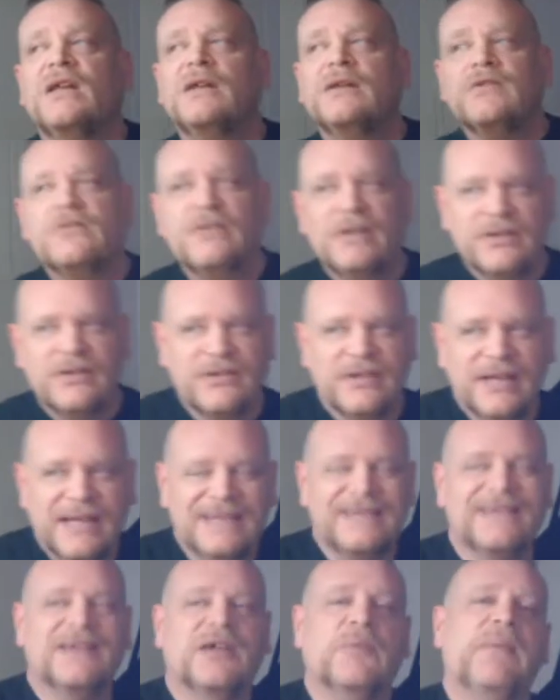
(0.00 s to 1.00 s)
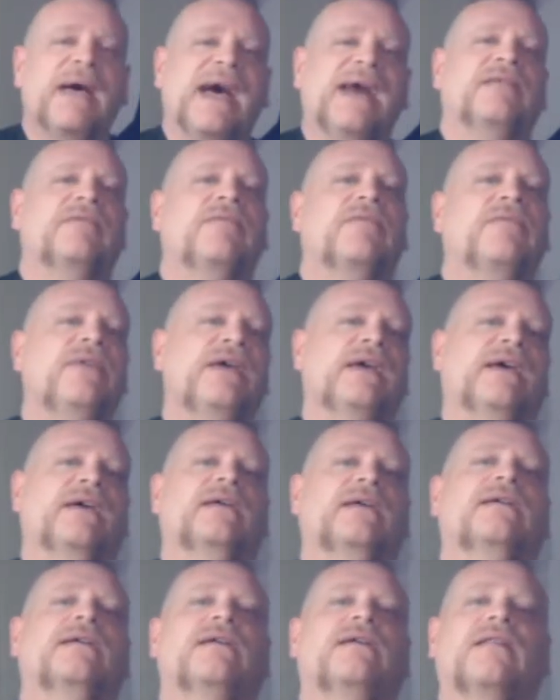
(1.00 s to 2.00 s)
Tradition isn't a bad
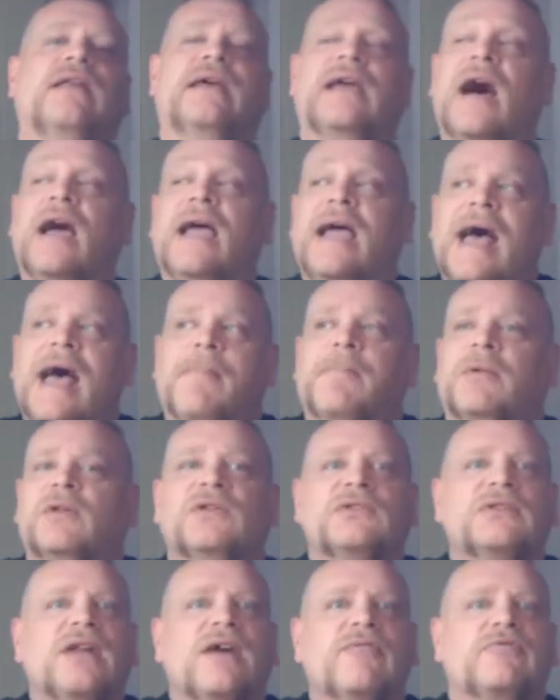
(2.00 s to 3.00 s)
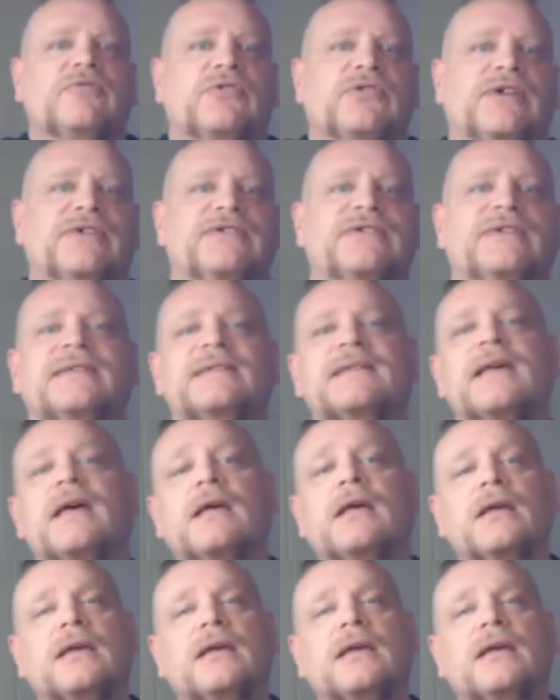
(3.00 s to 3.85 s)
thing. Like, I happen to love traditions.